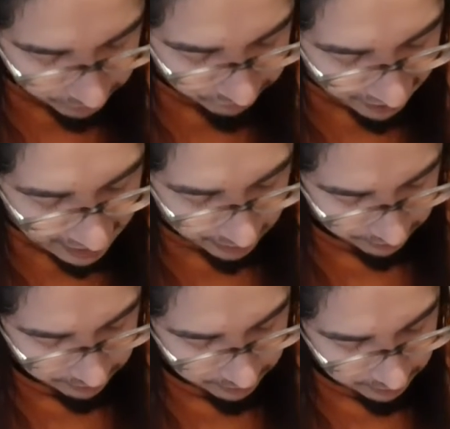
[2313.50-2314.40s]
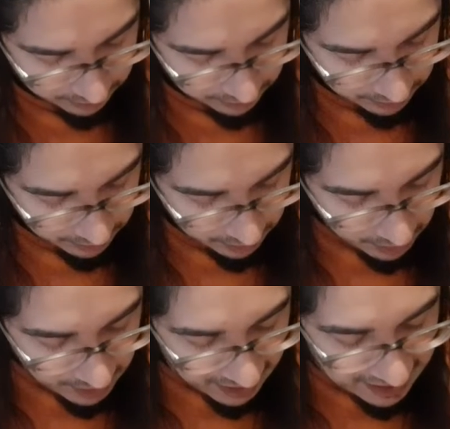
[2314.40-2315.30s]
with fire.
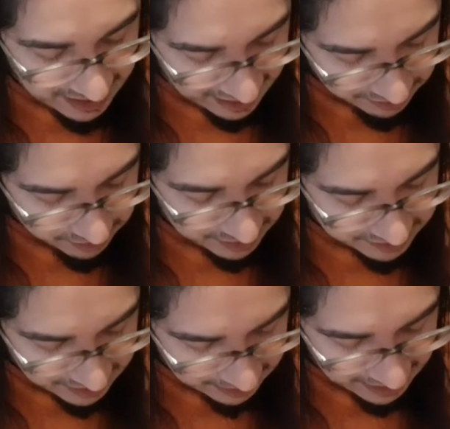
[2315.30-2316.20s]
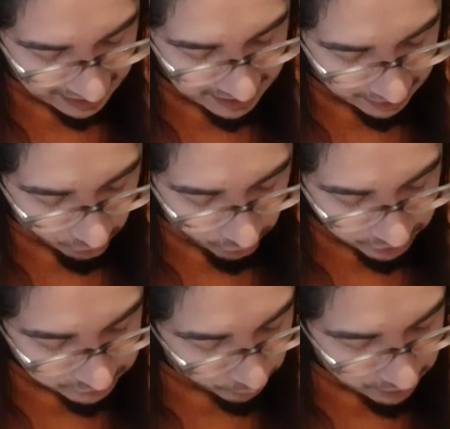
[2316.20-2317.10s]
And at the city, and at all the
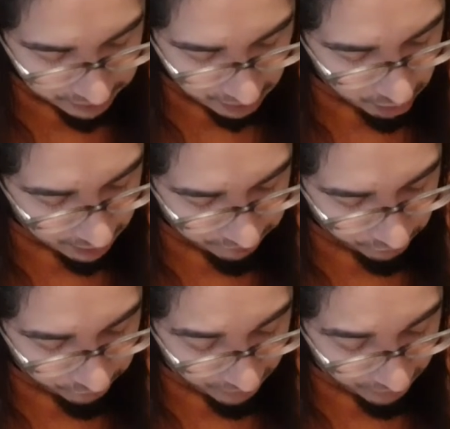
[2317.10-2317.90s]
spoil thereof,